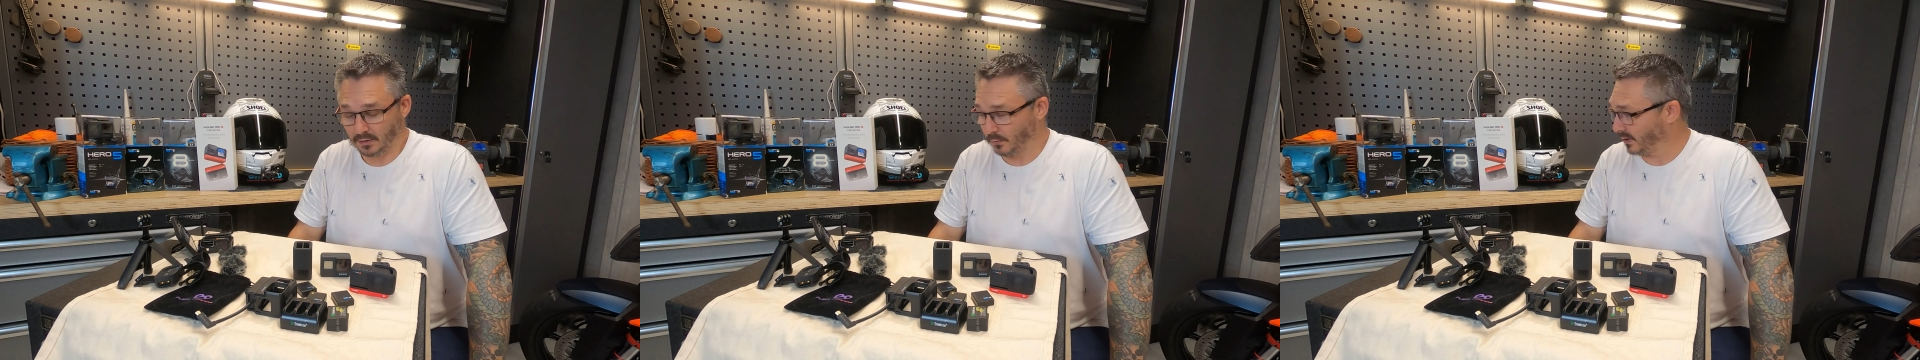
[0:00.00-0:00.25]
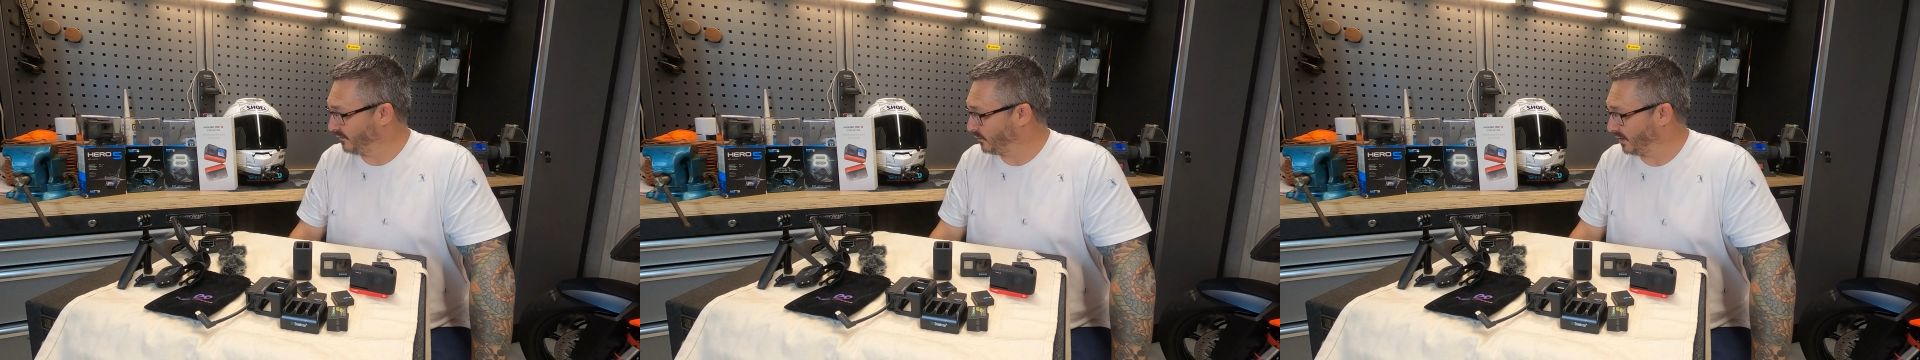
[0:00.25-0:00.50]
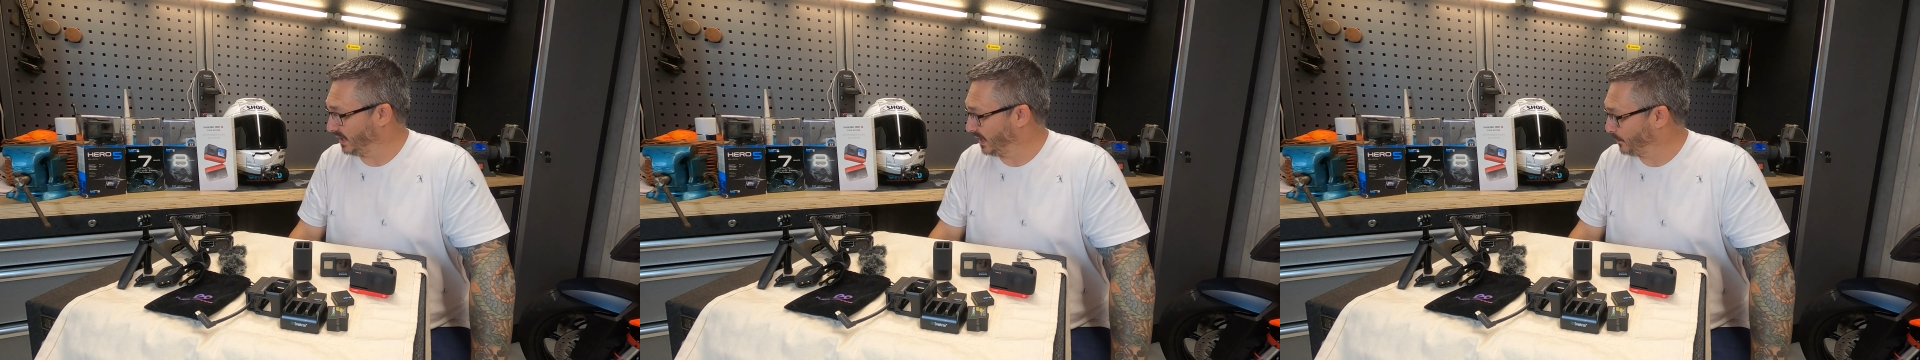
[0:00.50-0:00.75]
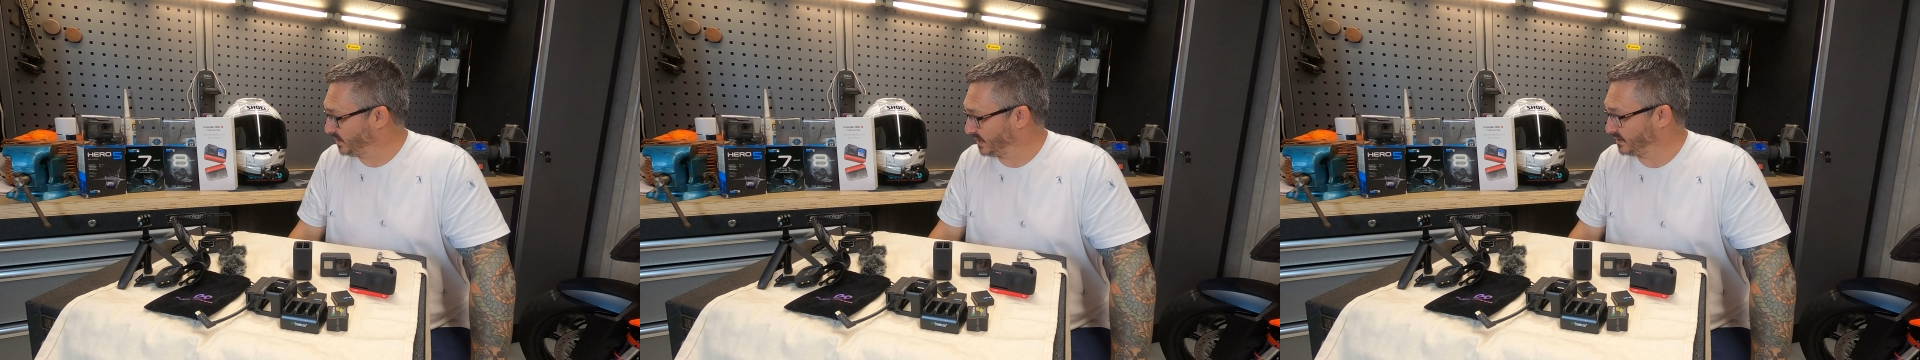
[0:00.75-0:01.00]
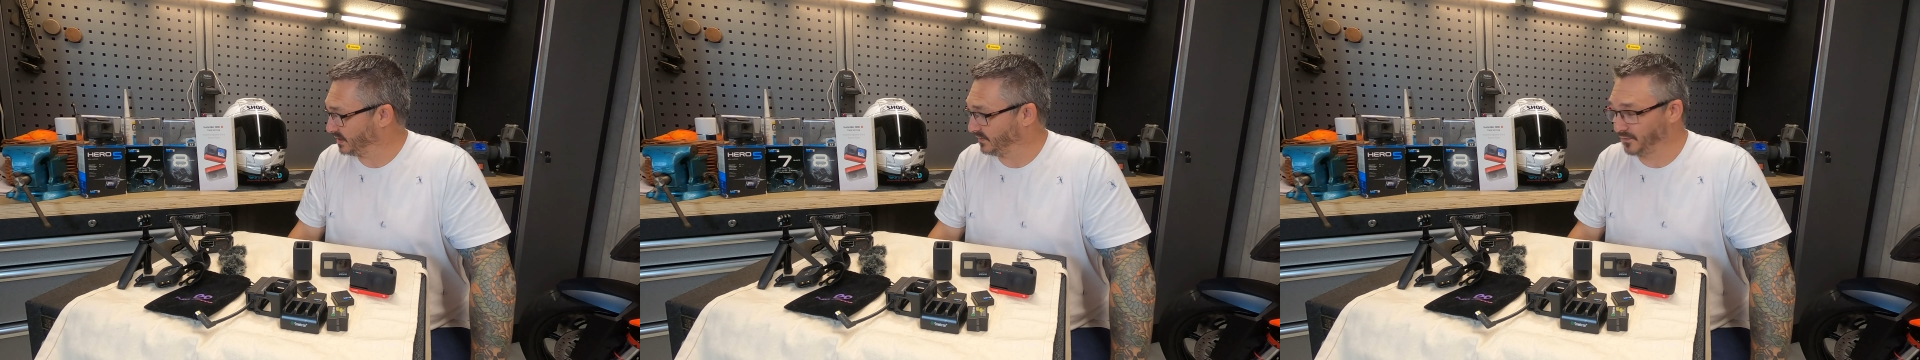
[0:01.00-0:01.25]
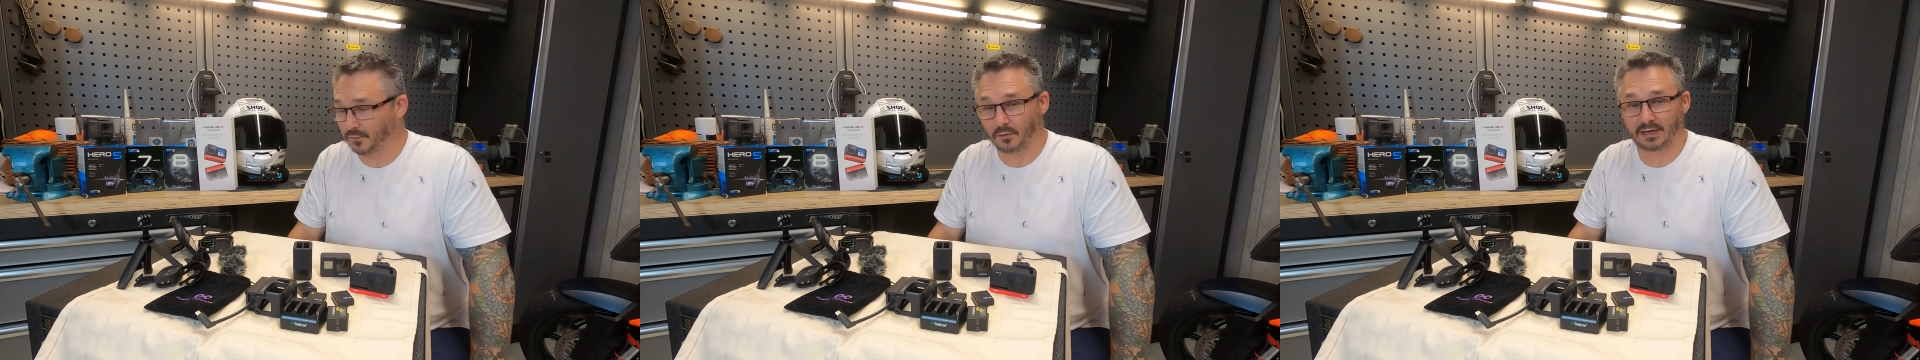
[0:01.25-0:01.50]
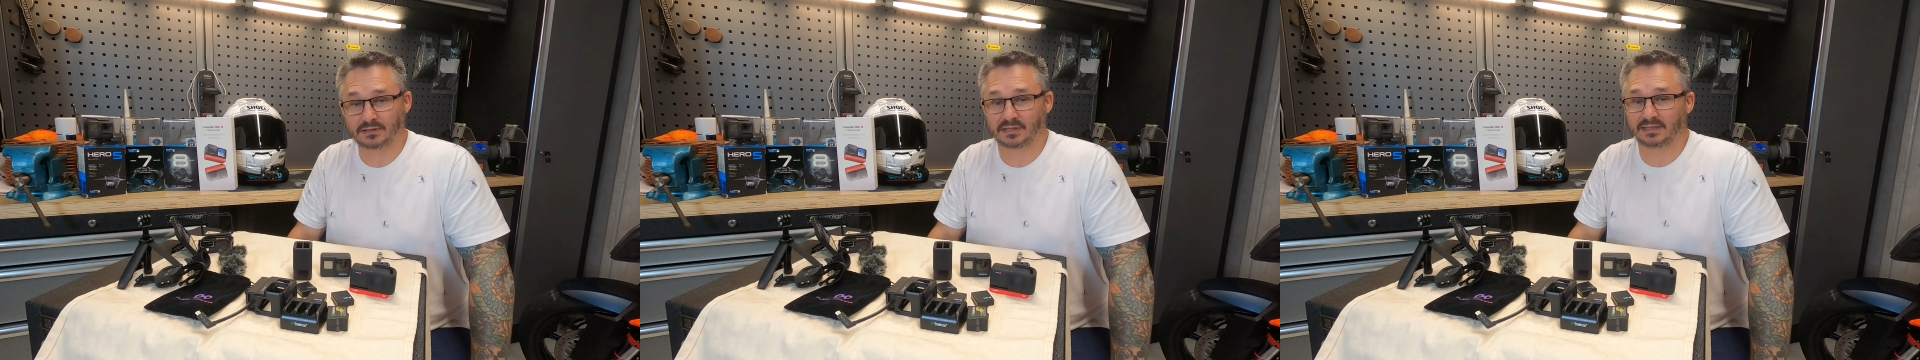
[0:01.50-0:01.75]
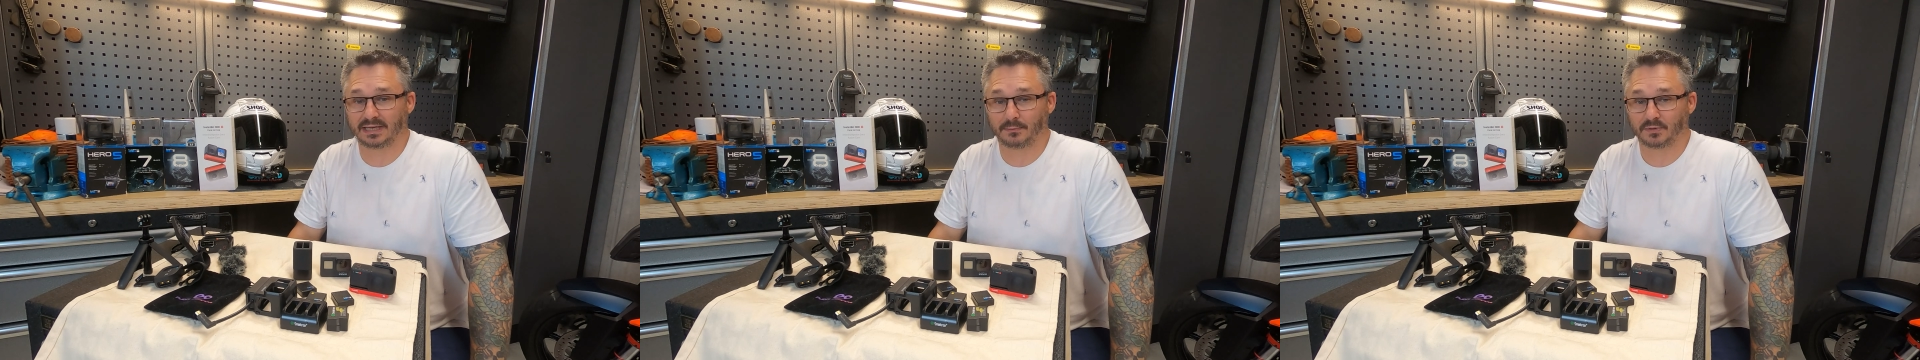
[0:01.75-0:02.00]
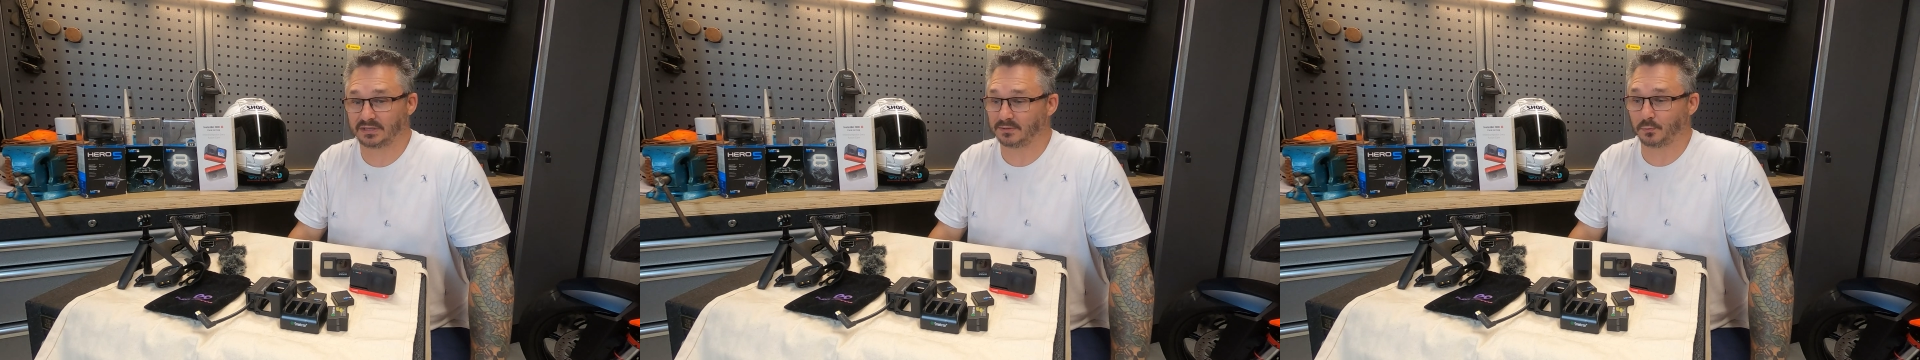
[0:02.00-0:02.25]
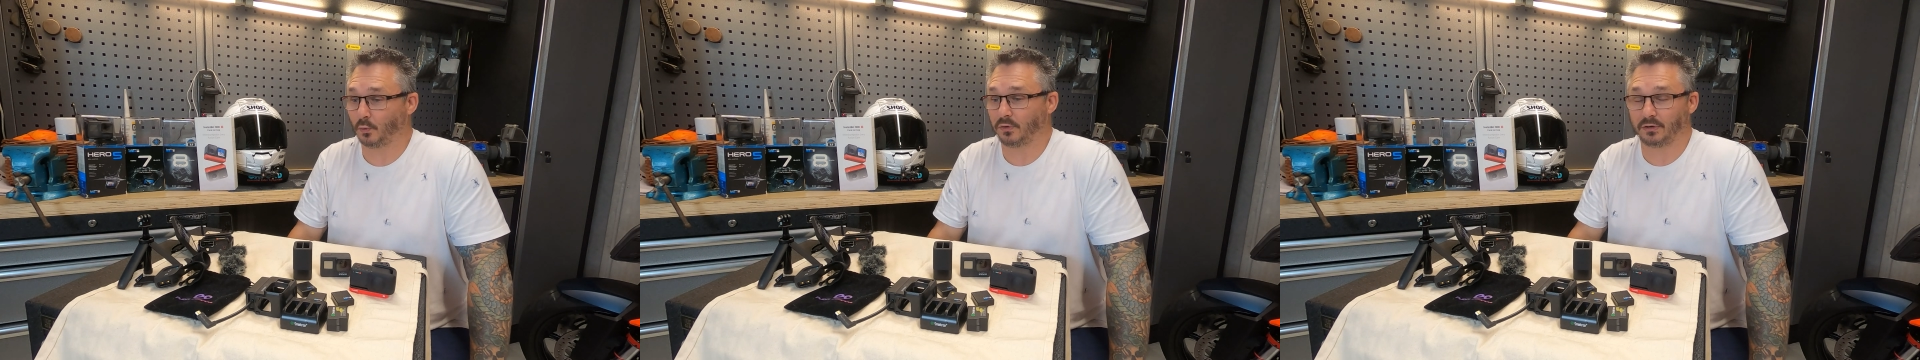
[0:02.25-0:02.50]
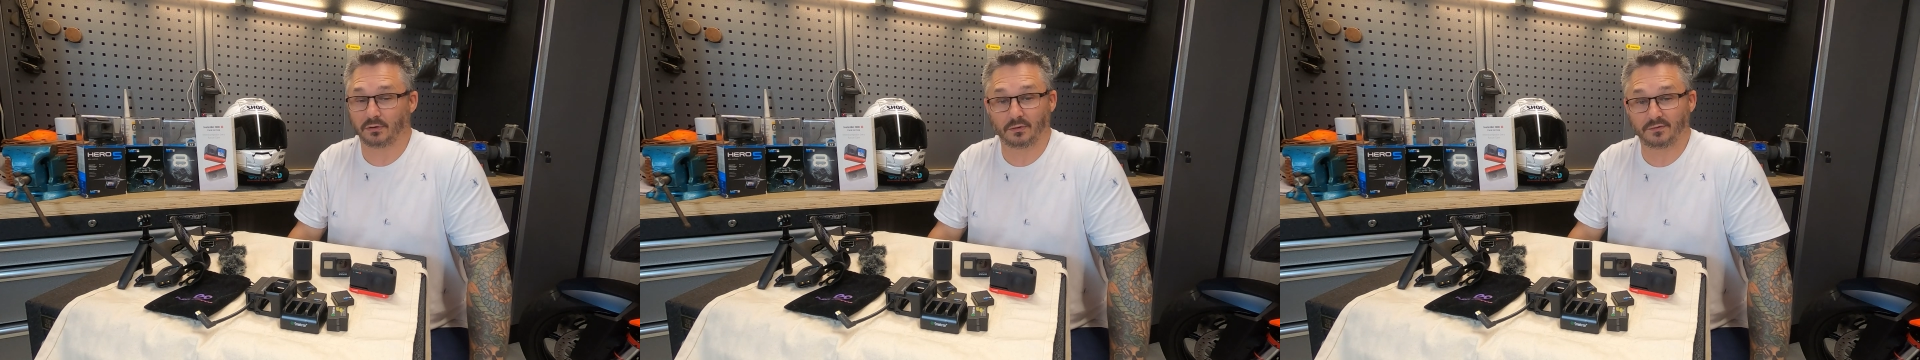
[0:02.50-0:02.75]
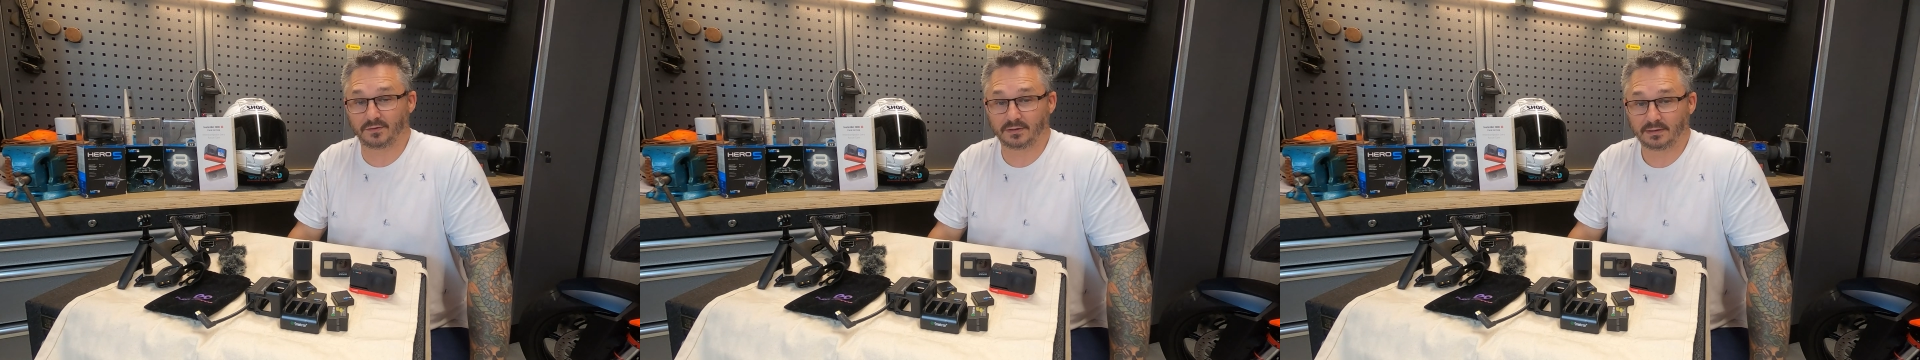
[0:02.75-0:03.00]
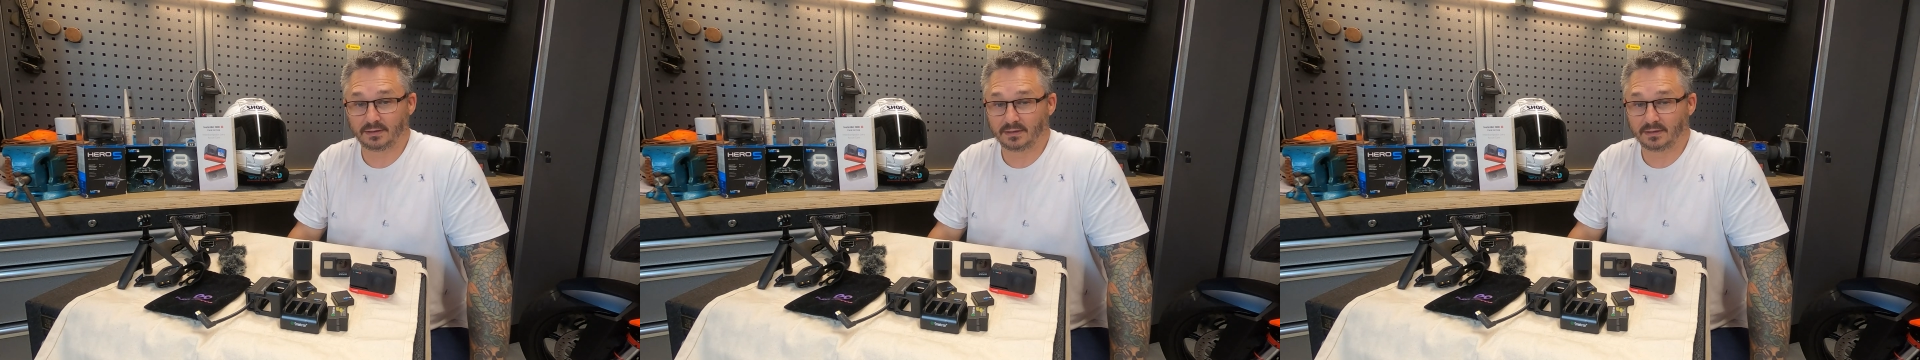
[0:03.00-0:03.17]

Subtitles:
What I've got here, potentially 4 action cameras, is more than enough.